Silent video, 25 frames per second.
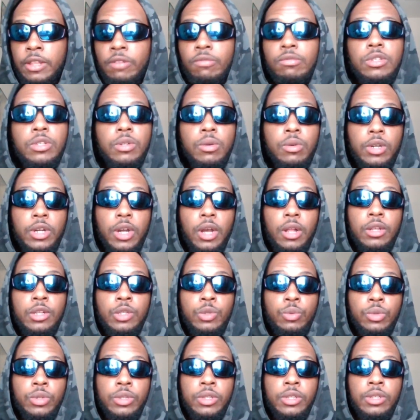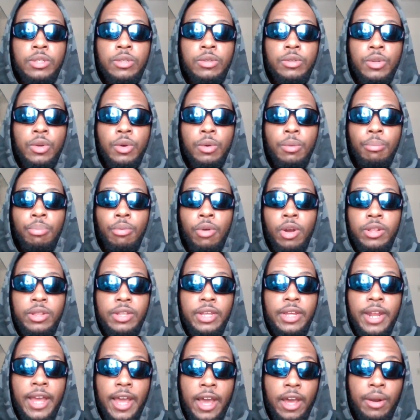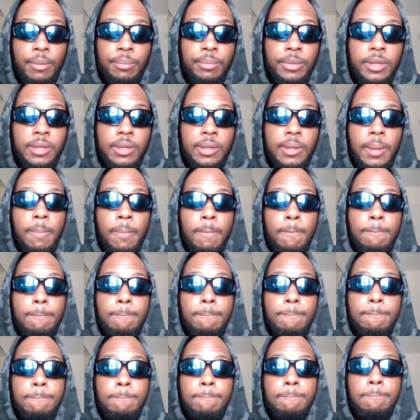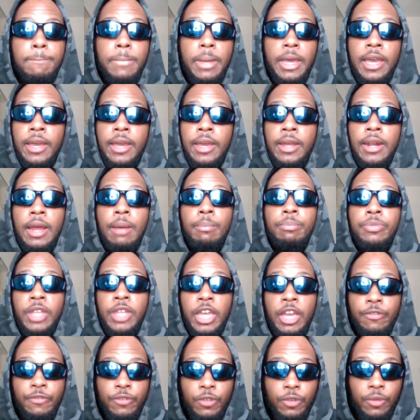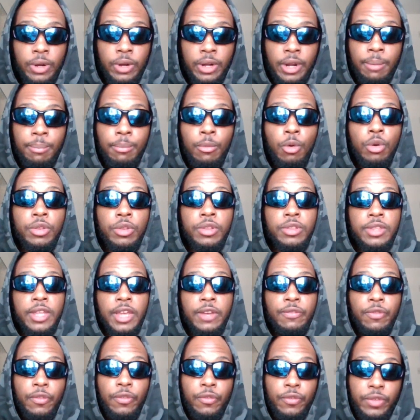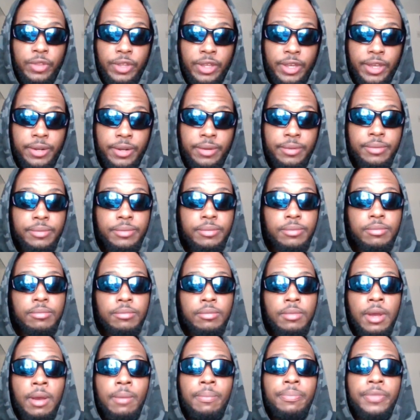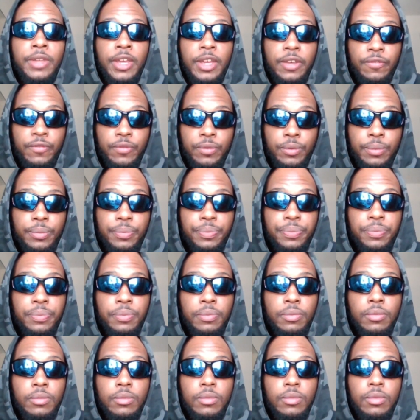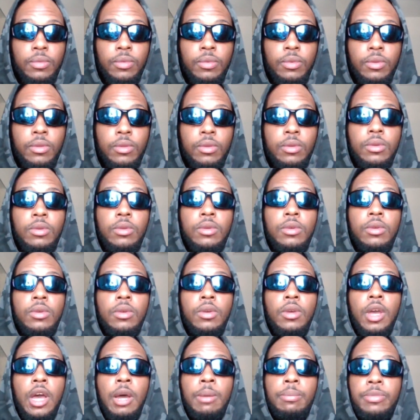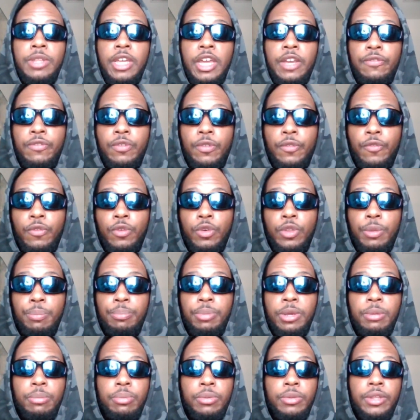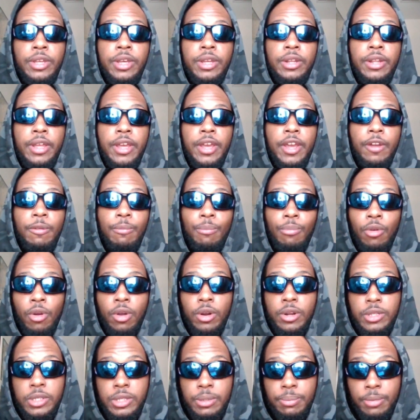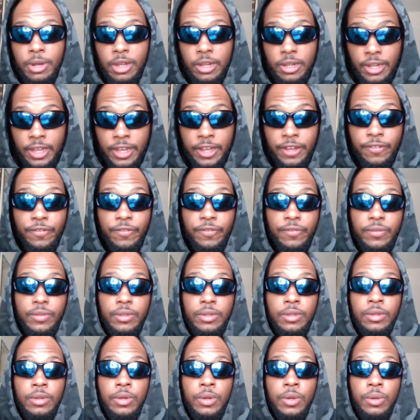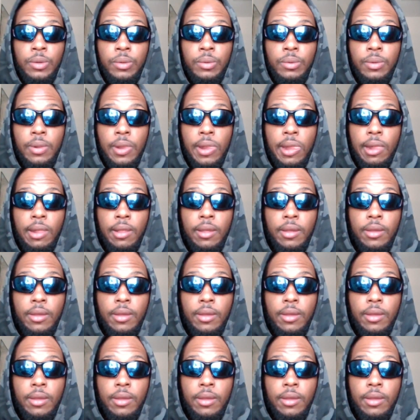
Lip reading: Livingstone College really, brought that out of me. And I'm thankful, and I'm more than thankful for that. I'm thankful. I'm thankful for the people that they have brought into my life. I'm